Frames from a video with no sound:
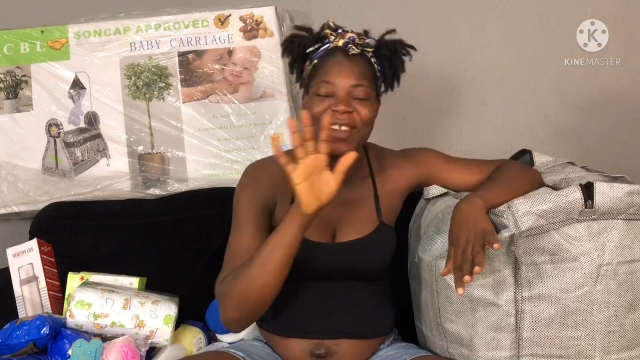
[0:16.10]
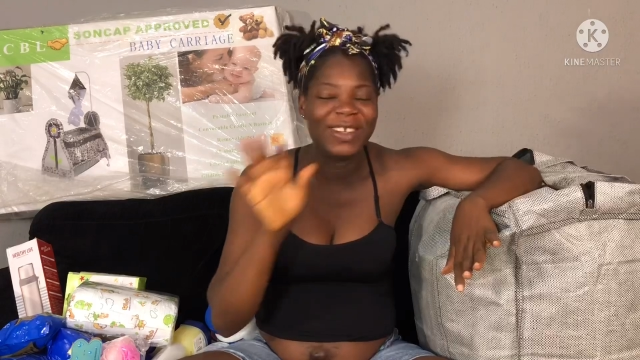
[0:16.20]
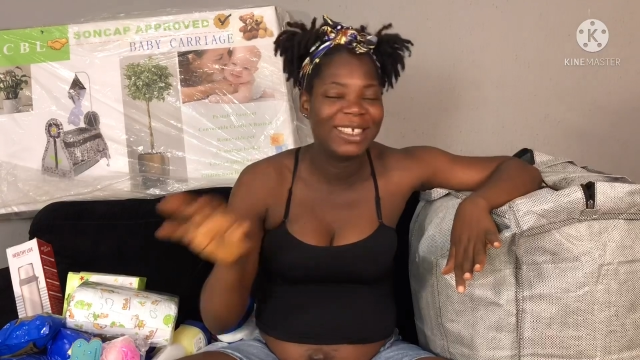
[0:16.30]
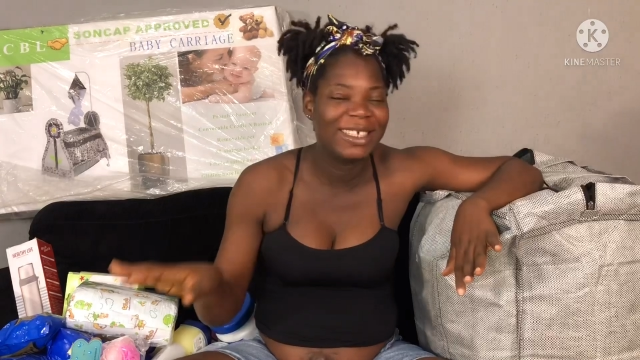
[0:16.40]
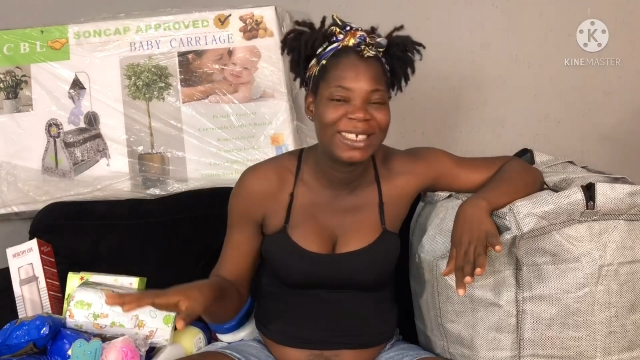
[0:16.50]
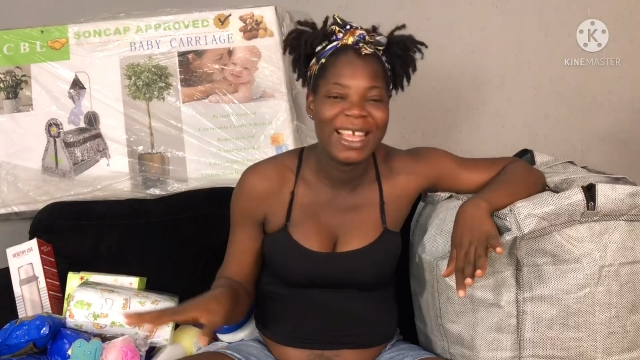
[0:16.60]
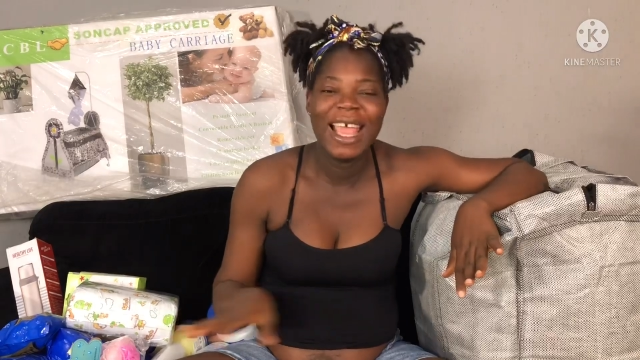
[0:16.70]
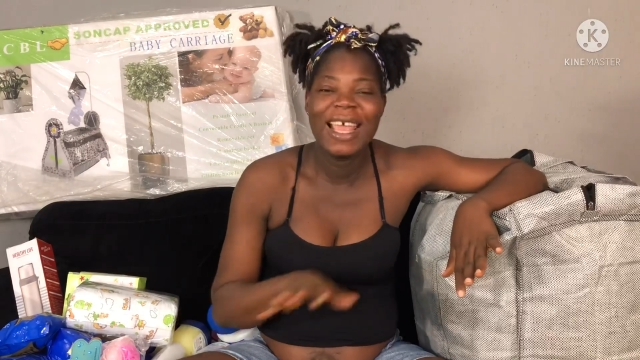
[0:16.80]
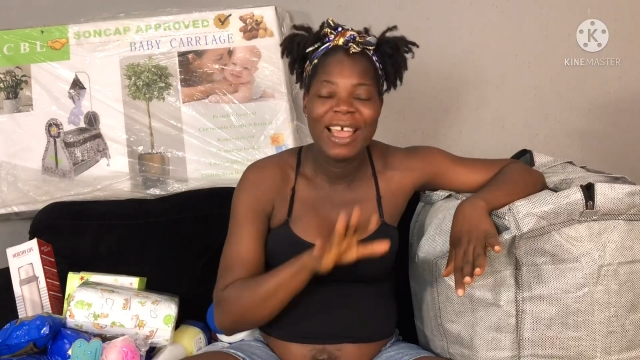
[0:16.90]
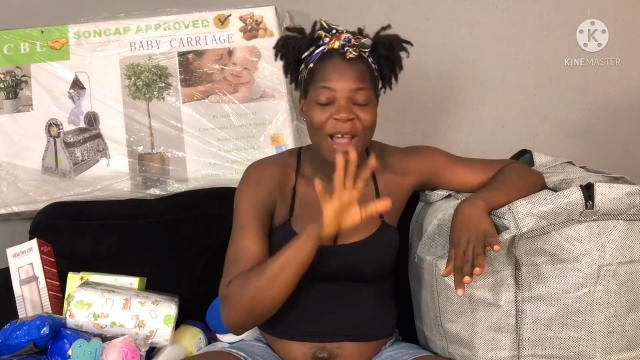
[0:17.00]
you know
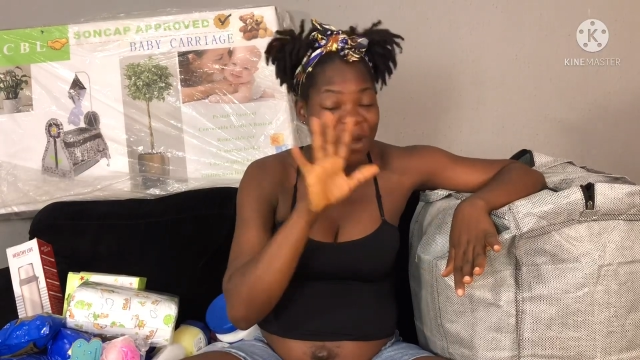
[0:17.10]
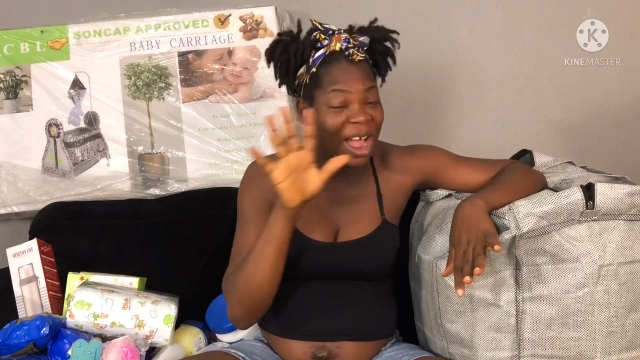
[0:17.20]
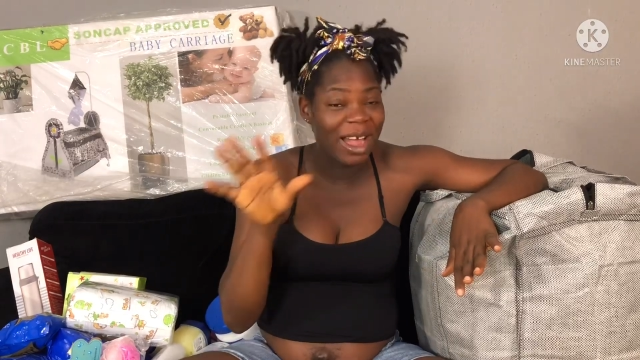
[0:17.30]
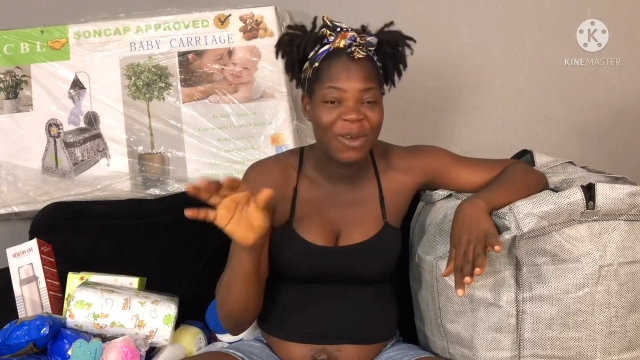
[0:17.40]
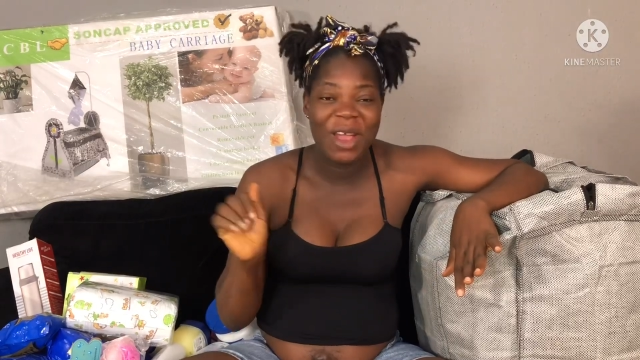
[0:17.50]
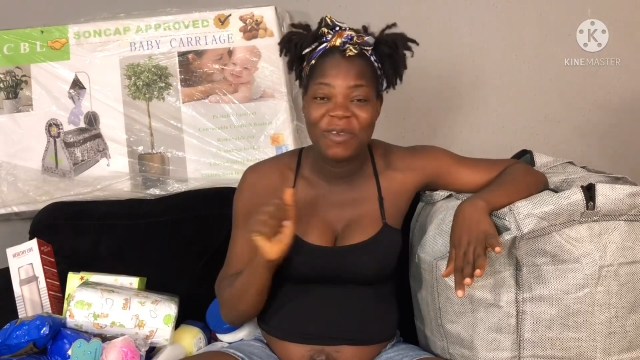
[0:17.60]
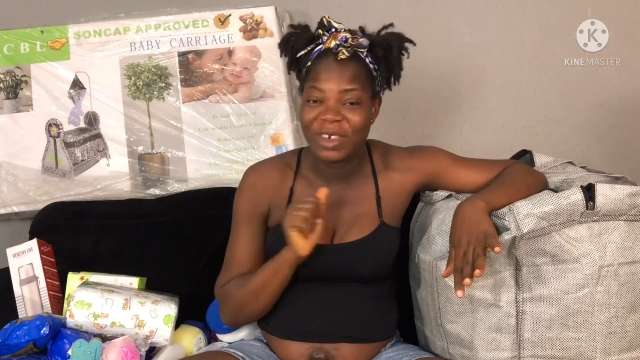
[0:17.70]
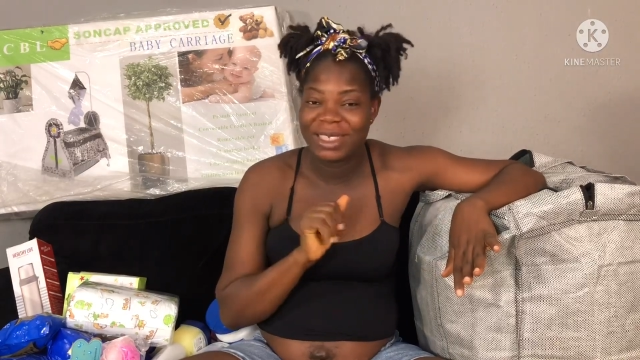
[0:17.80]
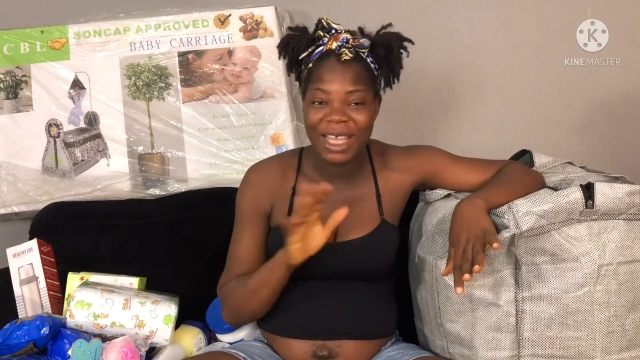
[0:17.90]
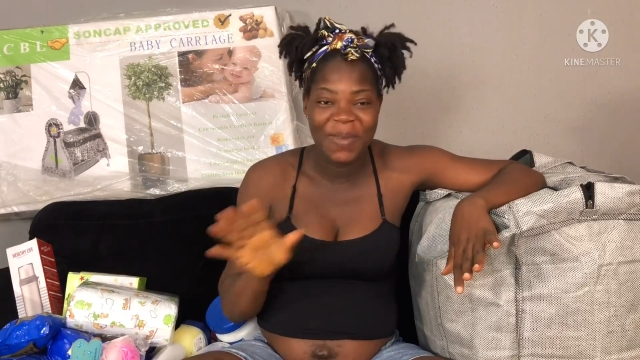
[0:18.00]
this we are we are
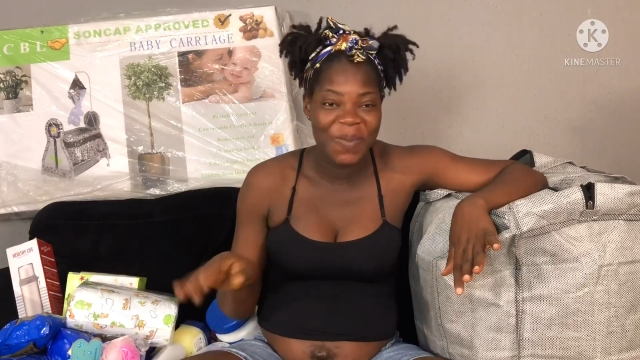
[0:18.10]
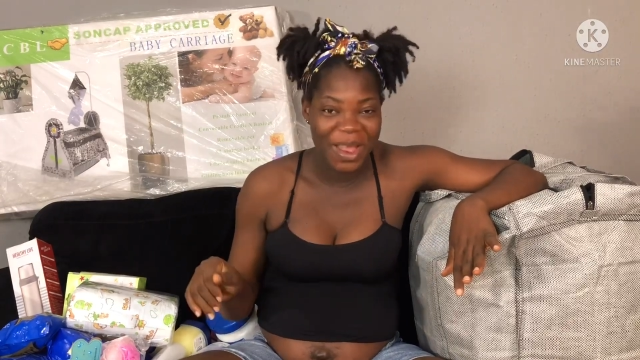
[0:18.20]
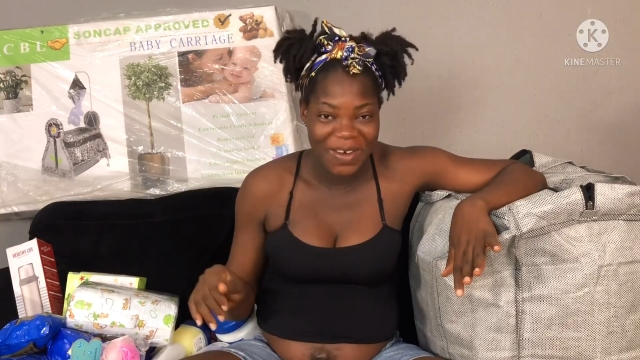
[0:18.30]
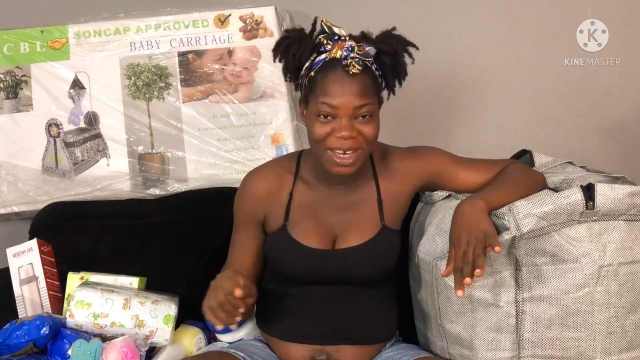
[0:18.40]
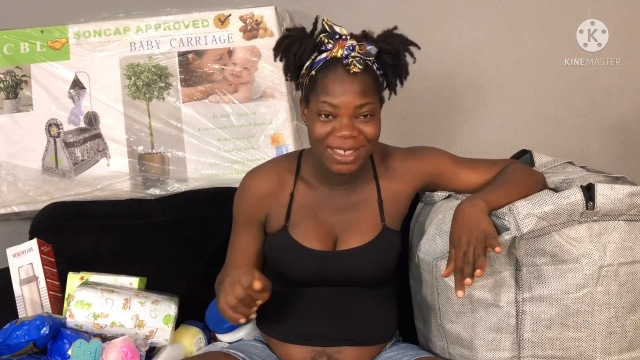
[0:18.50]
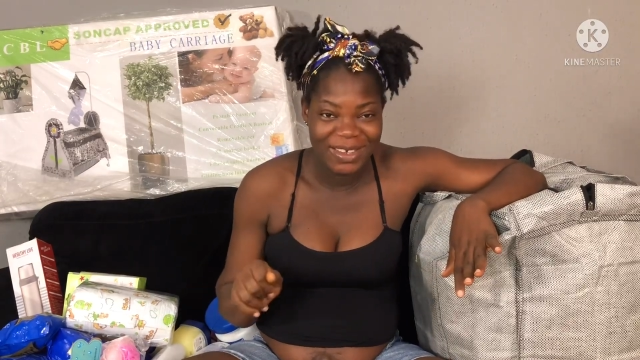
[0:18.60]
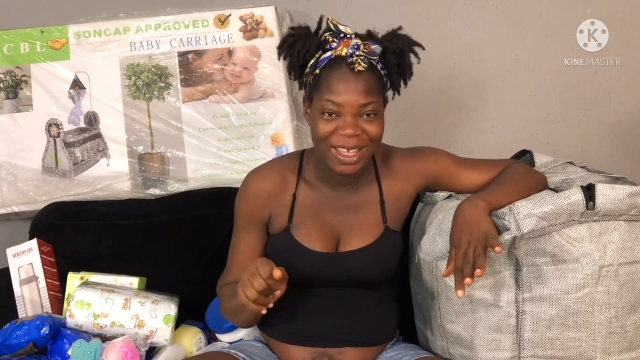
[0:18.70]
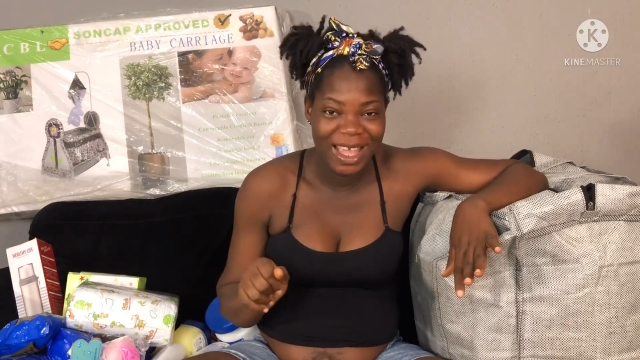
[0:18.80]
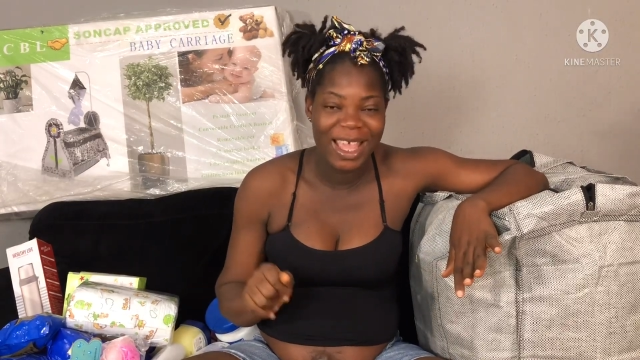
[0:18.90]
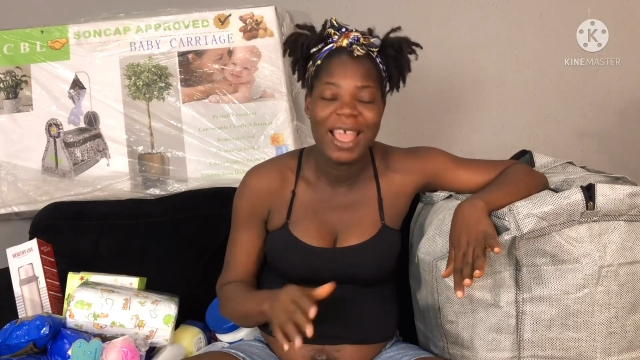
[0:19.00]
first time parents
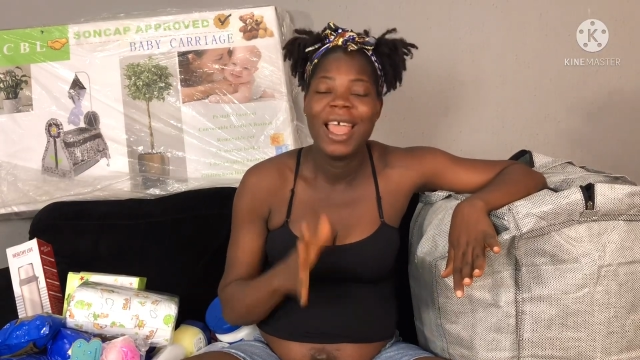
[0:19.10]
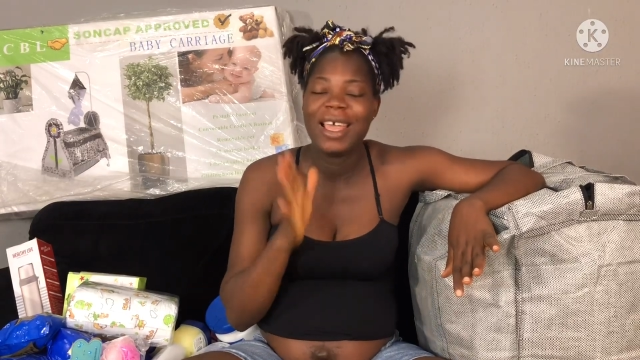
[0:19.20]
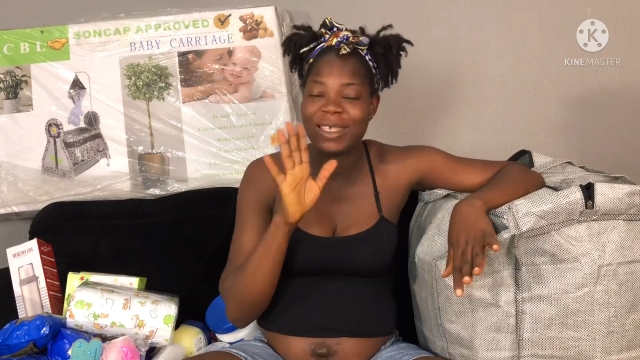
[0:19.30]
okay